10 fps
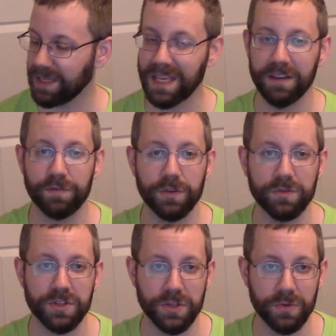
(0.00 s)
If
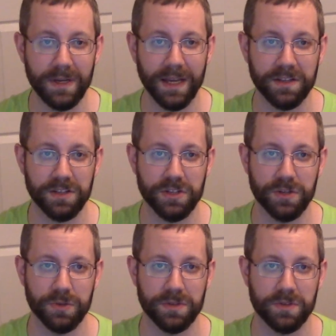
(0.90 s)
you do get to
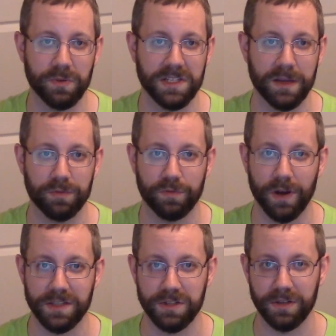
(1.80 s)
choose what type of
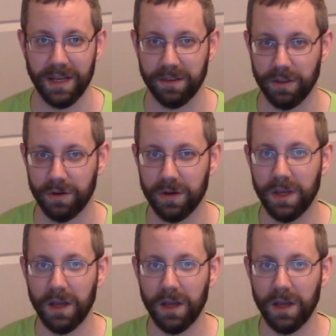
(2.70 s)
rosin you get though,